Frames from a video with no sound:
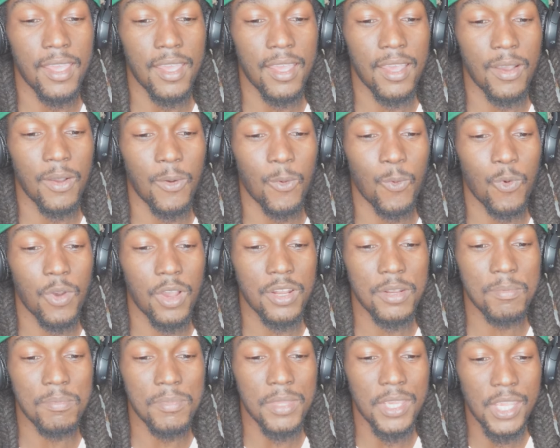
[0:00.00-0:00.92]

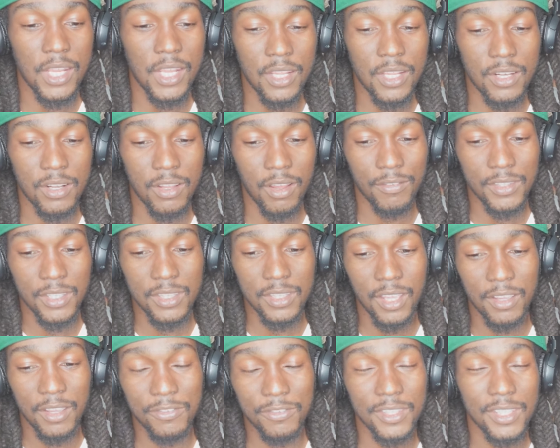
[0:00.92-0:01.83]
meaning of the
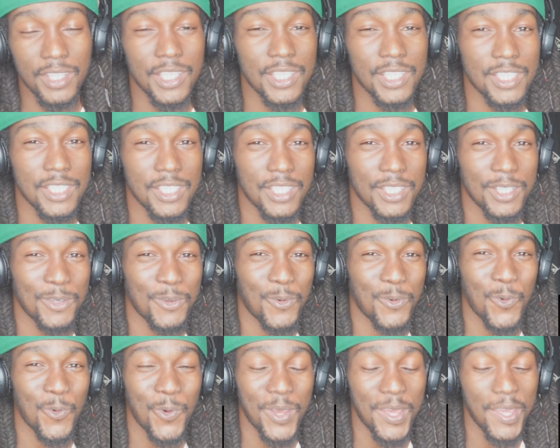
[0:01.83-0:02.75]

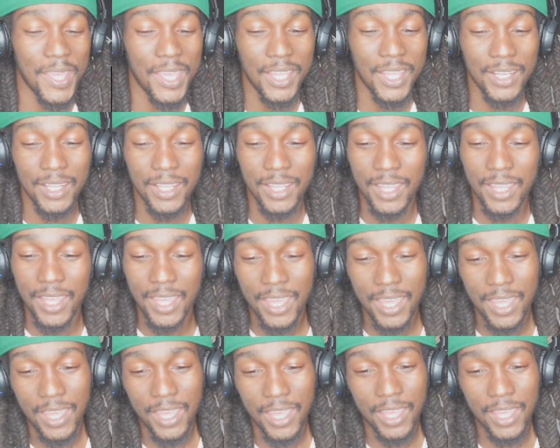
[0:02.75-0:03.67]
definition when
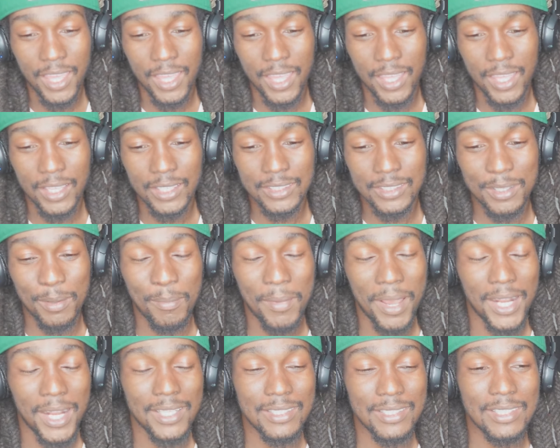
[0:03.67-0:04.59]

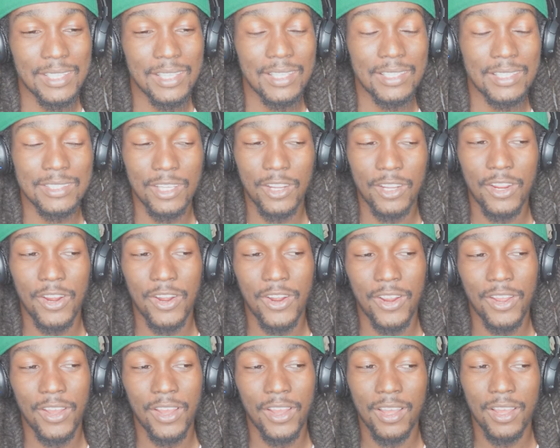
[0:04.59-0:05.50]
somebody tells a
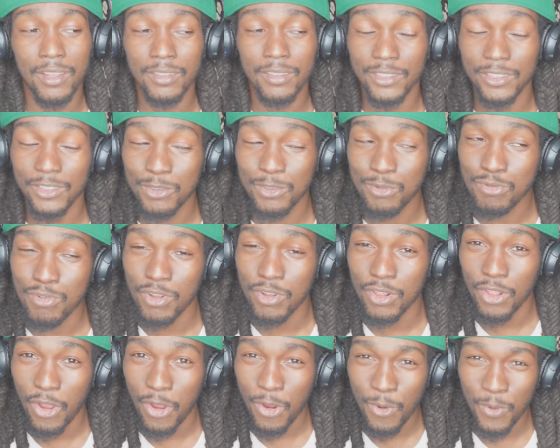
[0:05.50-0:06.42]
girl, you
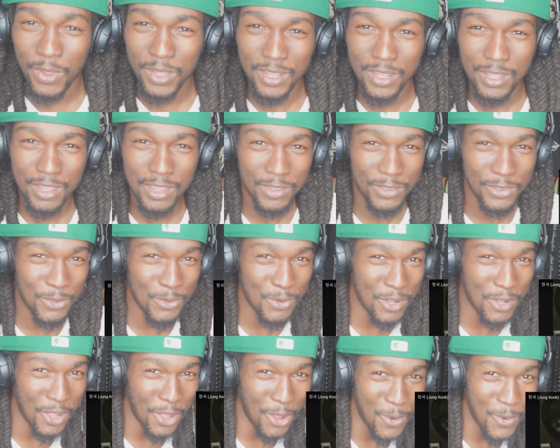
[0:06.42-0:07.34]
glowing in
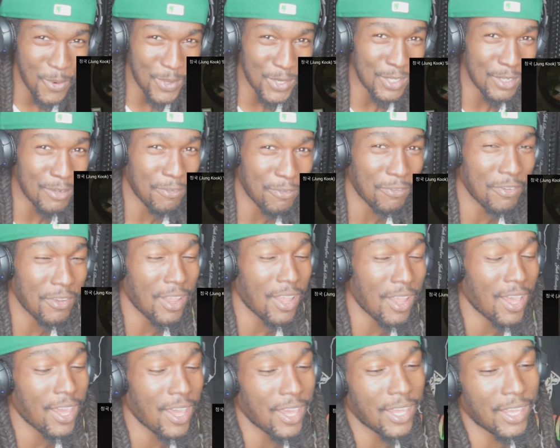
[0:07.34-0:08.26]
the
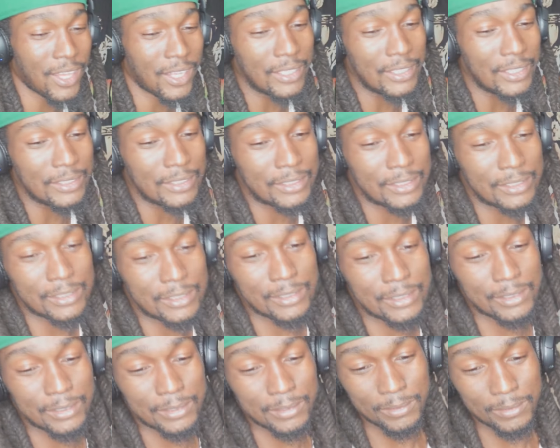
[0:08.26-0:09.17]
face.
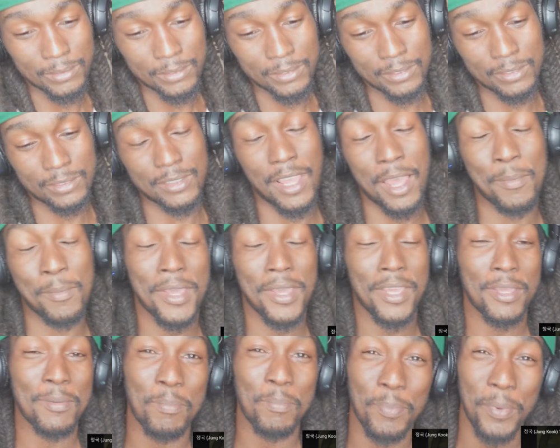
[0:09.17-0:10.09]
Y'all
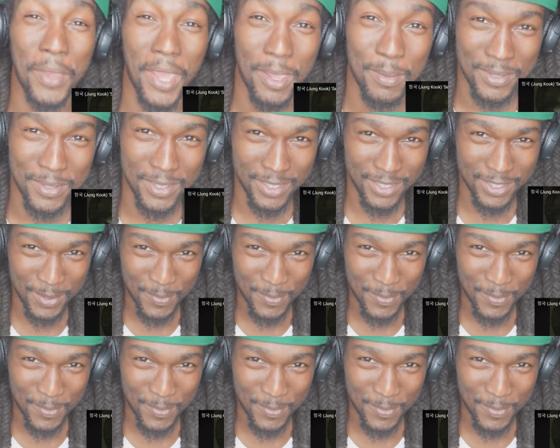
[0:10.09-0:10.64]
making babies.